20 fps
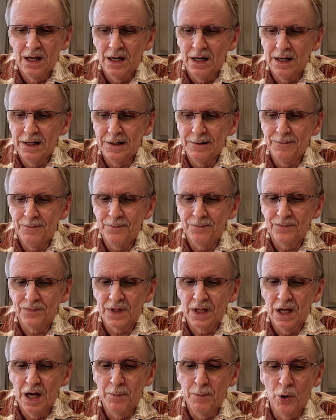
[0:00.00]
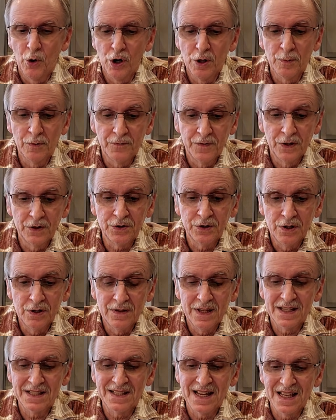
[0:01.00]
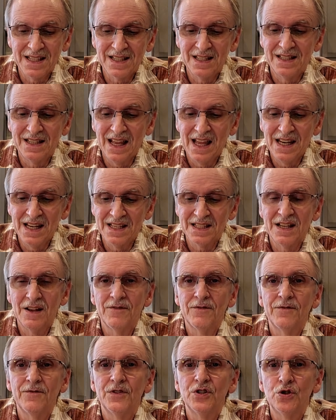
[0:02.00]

uh, a portable filter that's tested to NSF